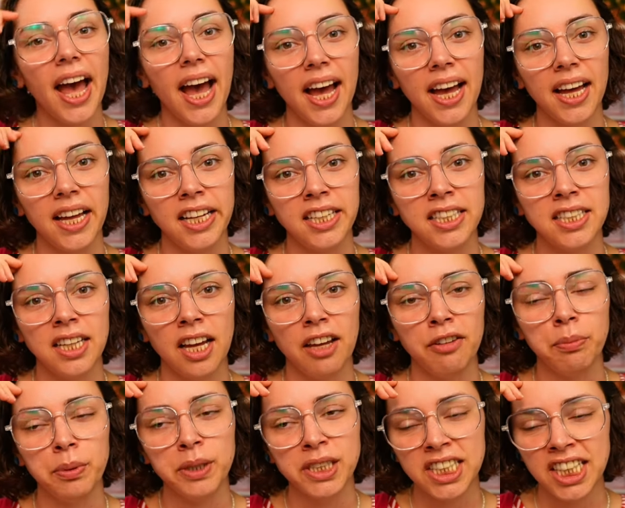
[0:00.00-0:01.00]
and
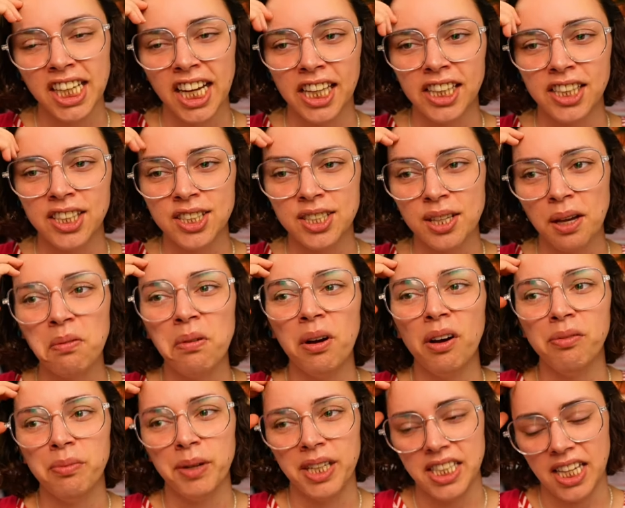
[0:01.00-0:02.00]
I've put together some
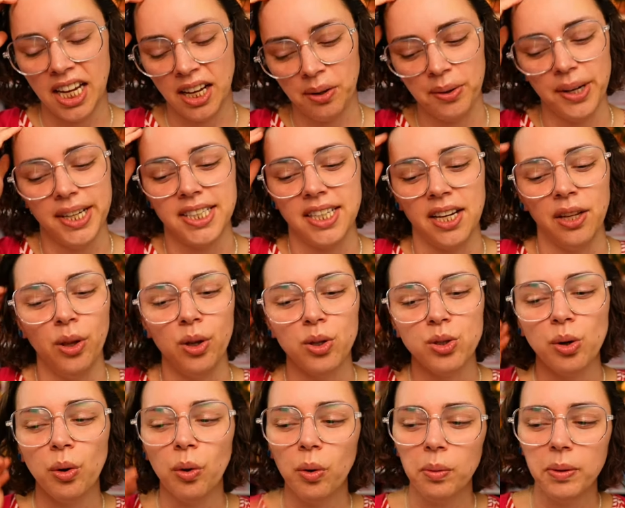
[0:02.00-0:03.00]
of my takeaways. Now,
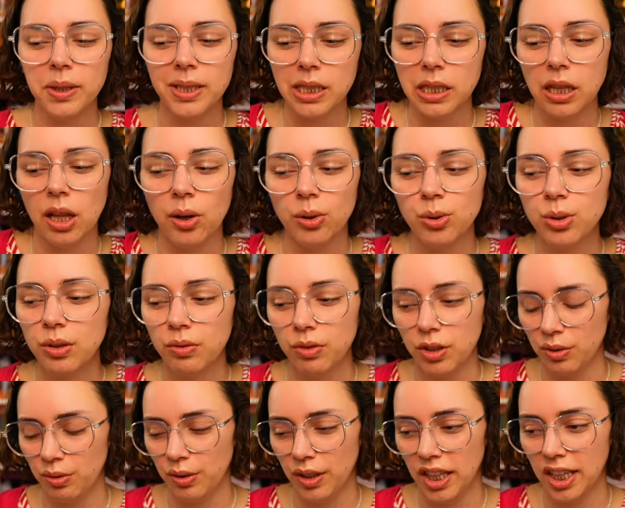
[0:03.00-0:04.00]
there's always loads of
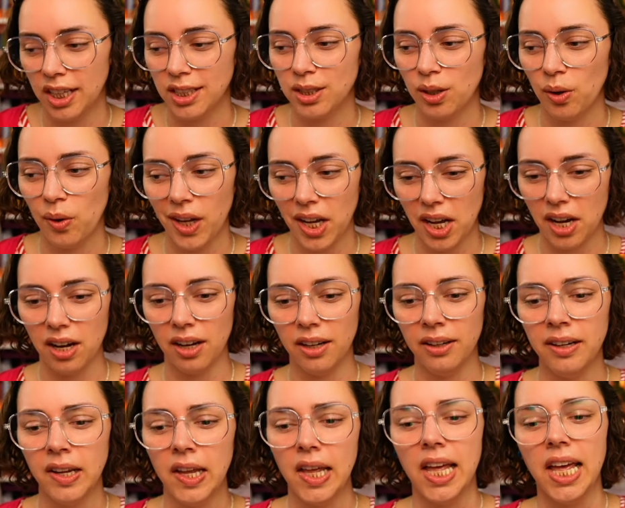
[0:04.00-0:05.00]
different things going
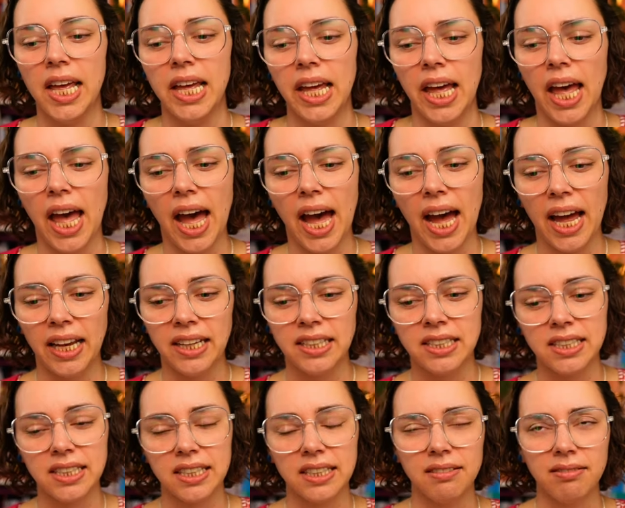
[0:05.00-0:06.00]
on,
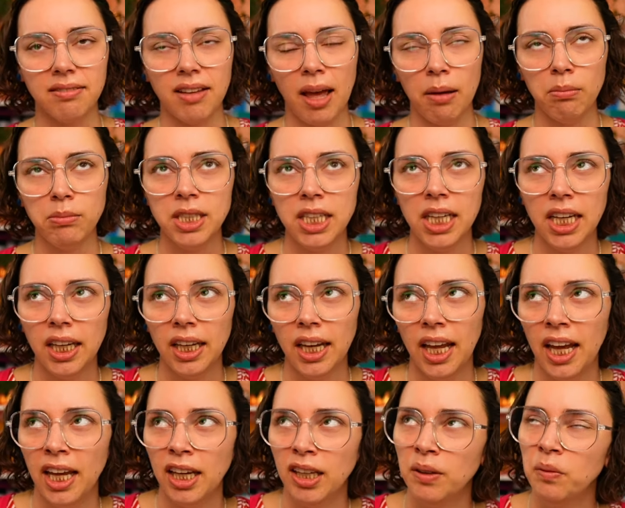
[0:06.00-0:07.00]
and
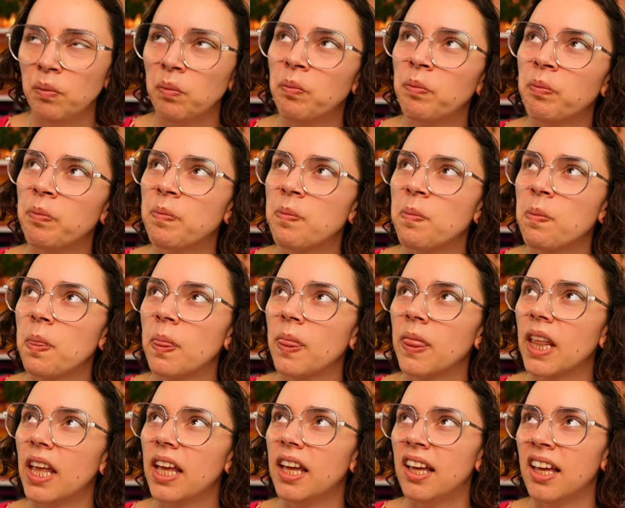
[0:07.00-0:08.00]
MTNA,
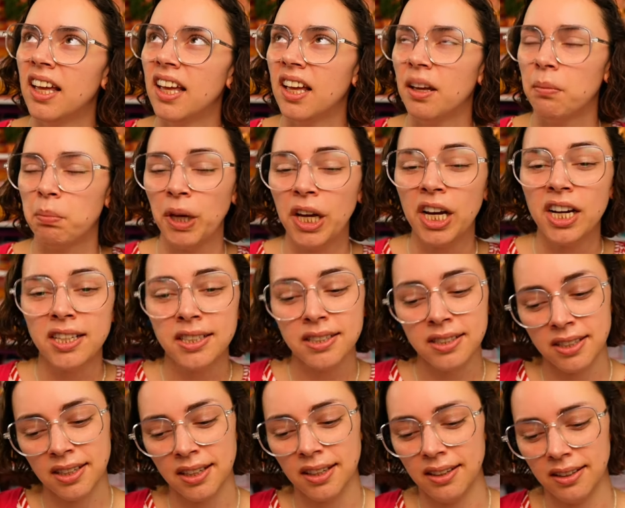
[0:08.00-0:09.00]

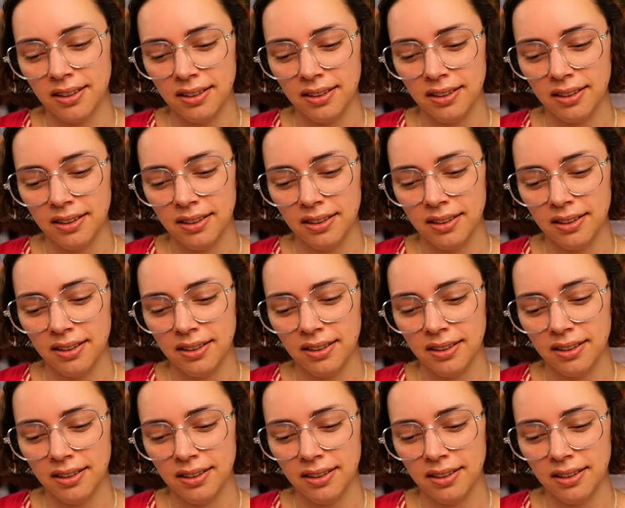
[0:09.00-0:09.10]
because